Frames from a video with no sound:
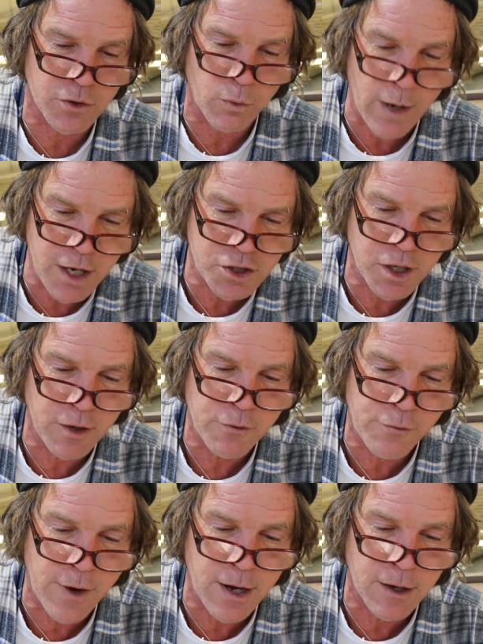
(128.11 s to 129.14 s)
A raging
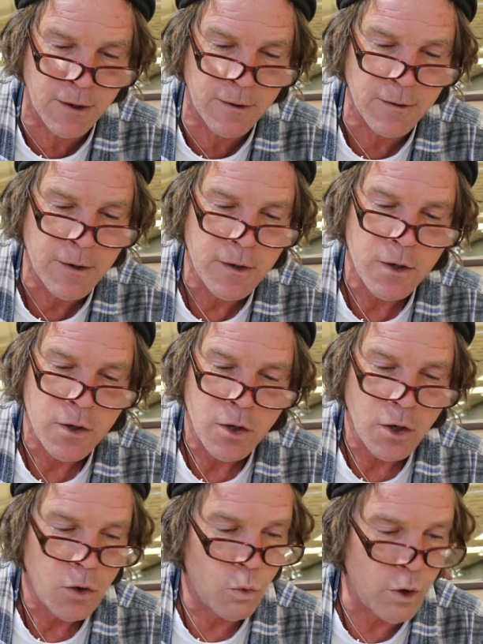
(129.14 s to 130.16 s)
fire
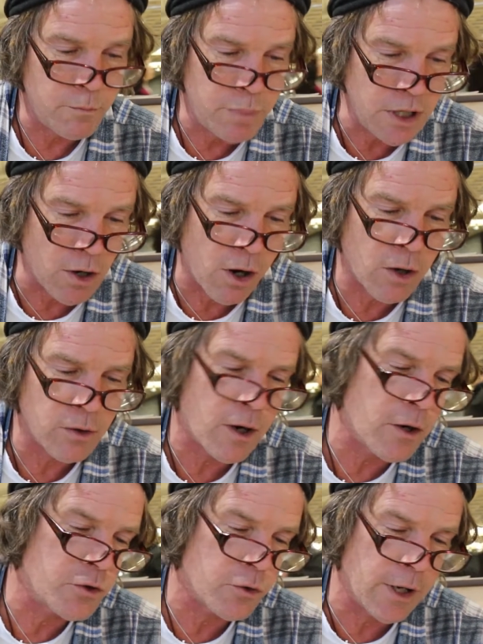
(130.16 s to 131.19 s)
would be all
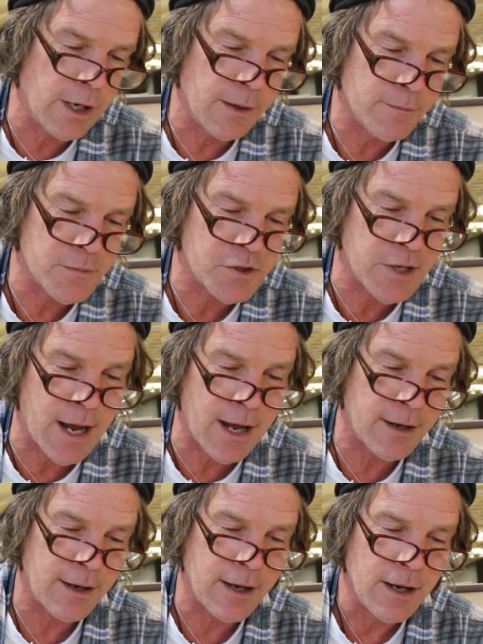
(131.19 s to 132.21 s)
our dreams, Zach,